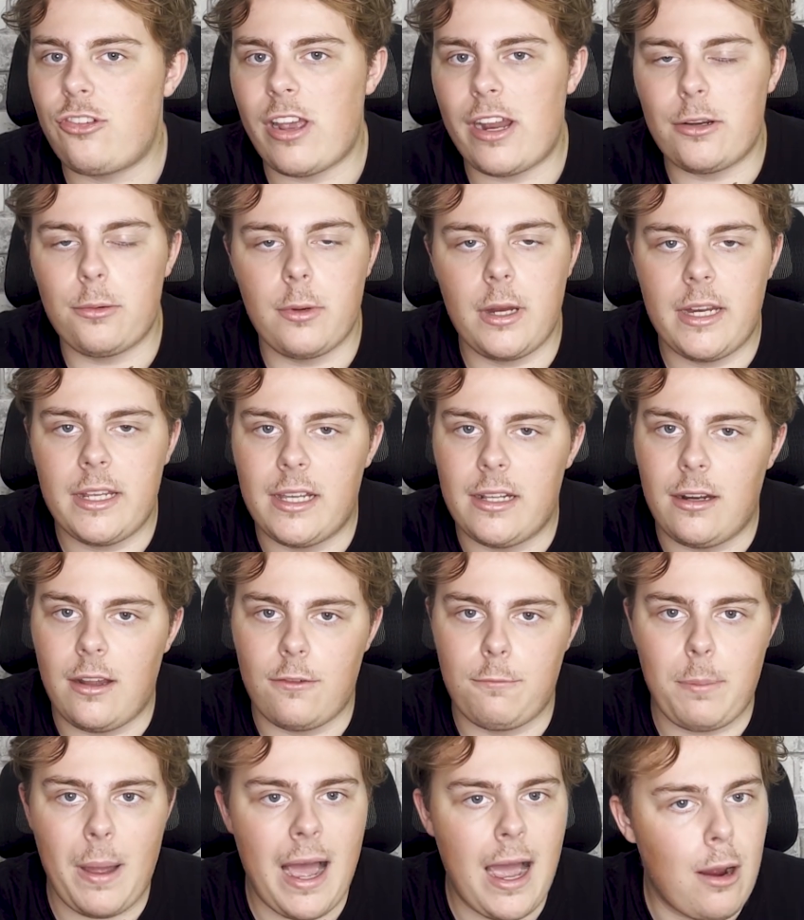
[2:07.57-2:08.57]
generating
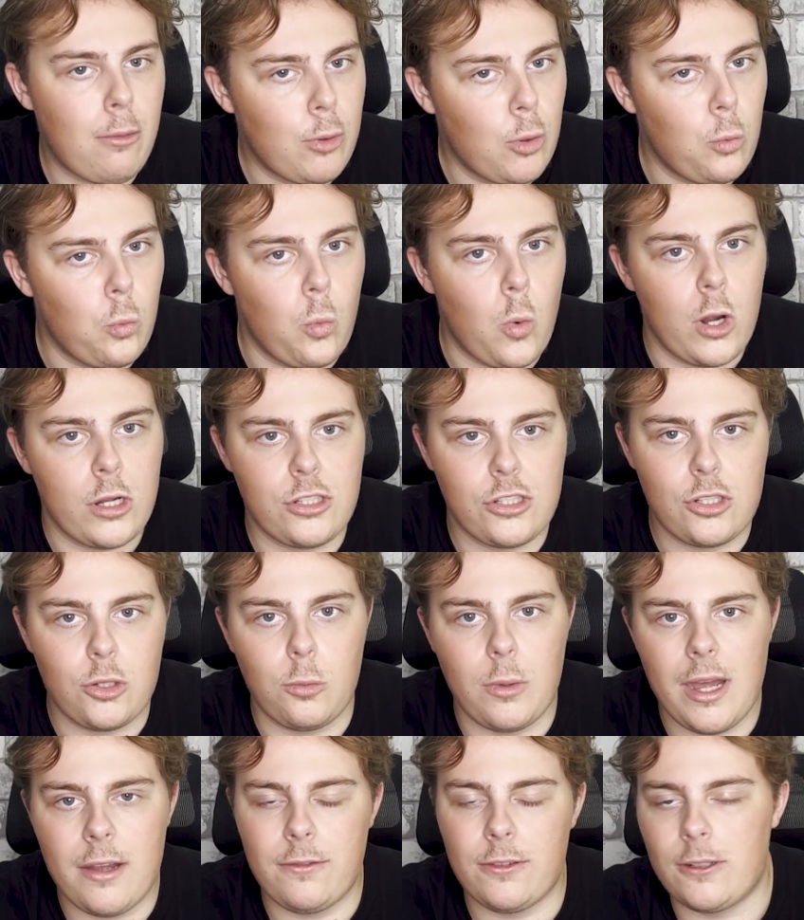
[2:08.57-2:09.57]
enough power
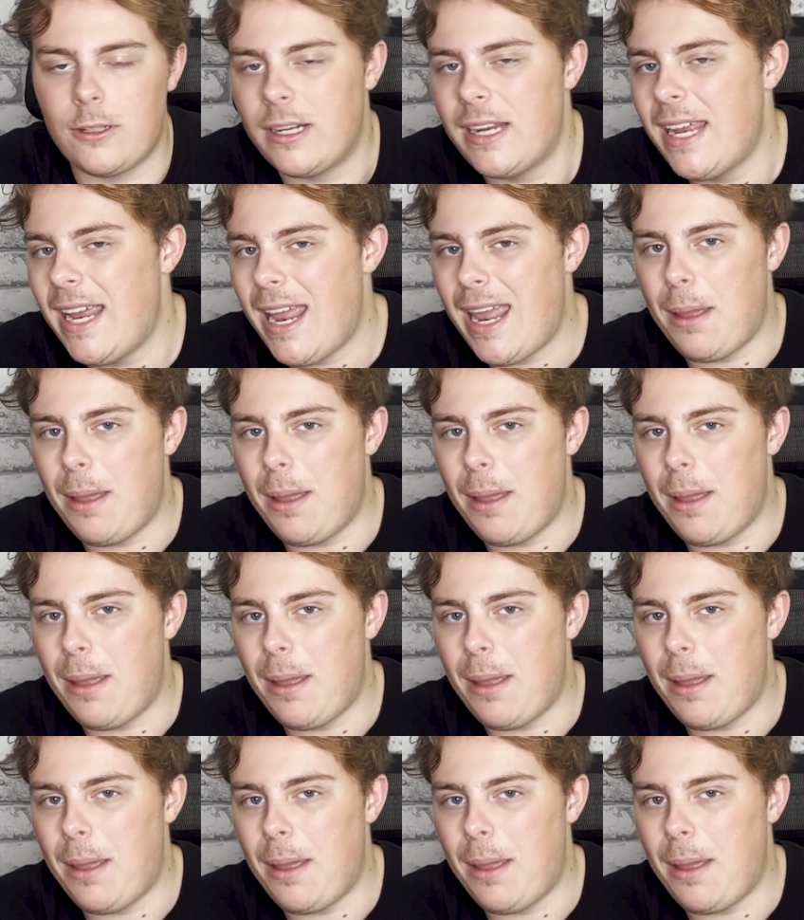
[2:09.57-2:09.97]
whatsoever.